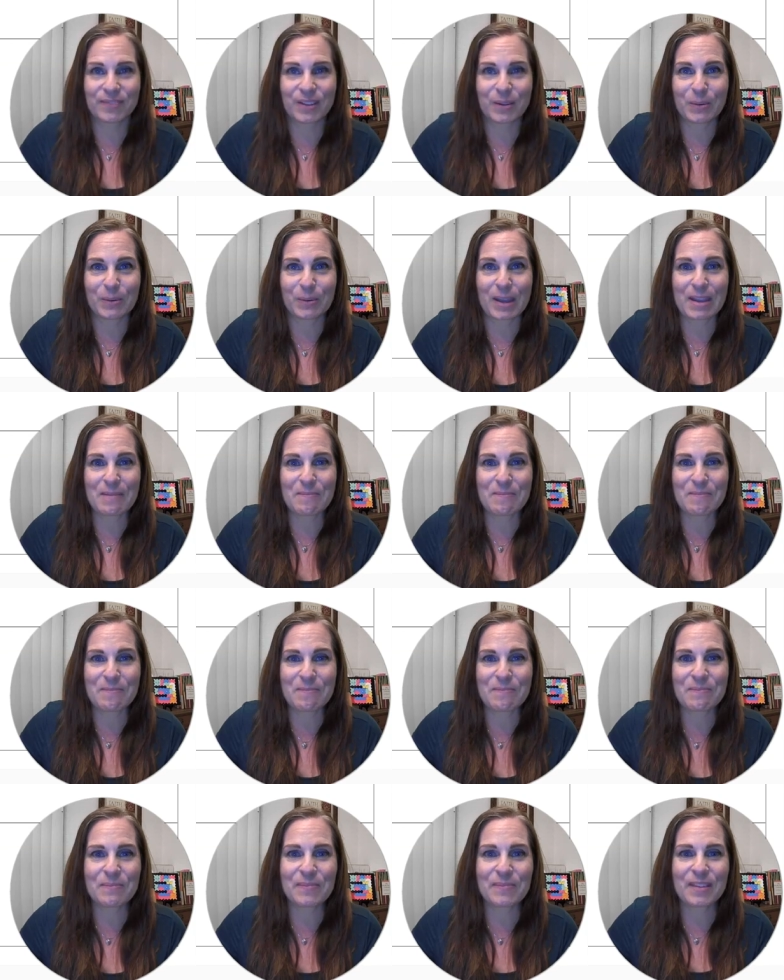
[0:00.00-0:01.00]
Okay? All
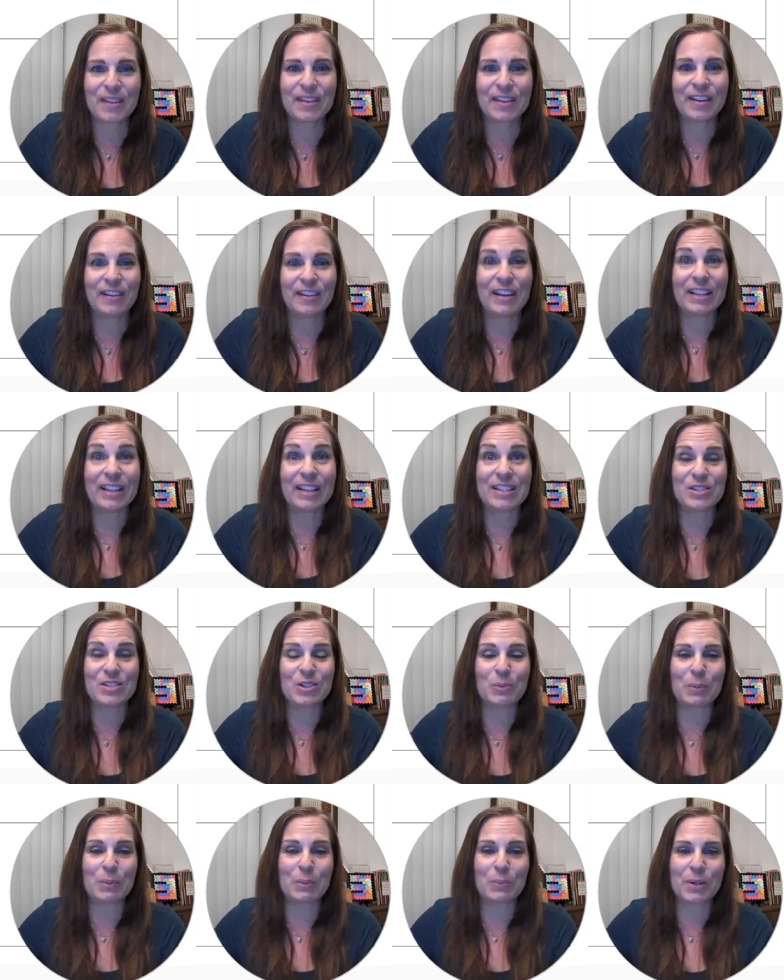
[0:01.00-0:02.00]
right, let's
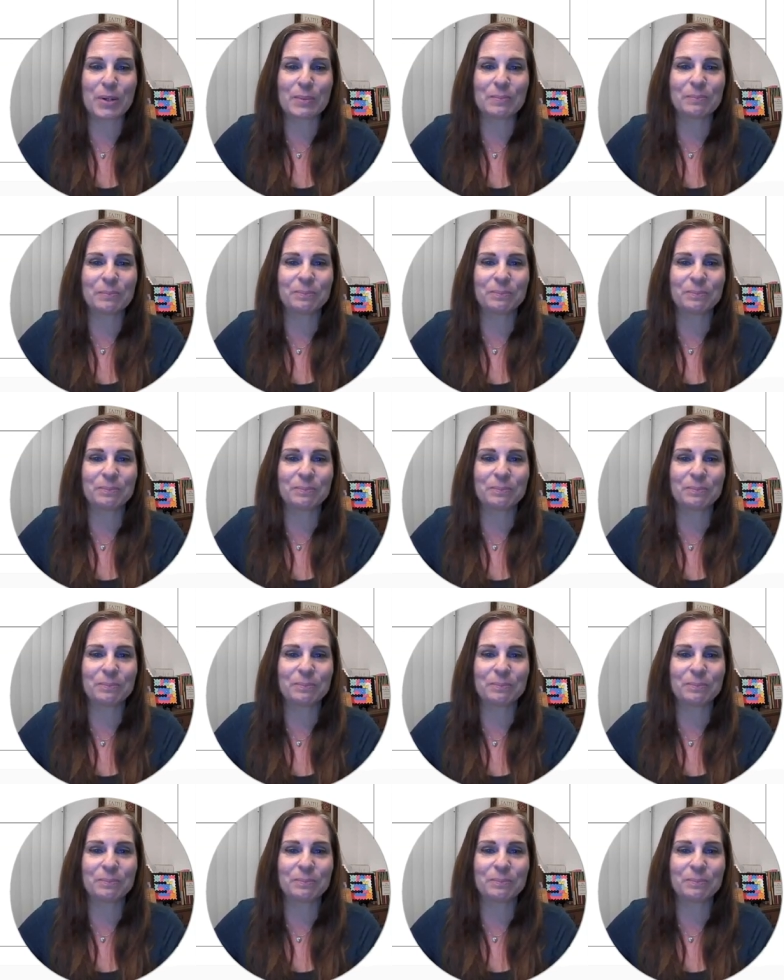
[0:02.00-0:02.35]
do one more.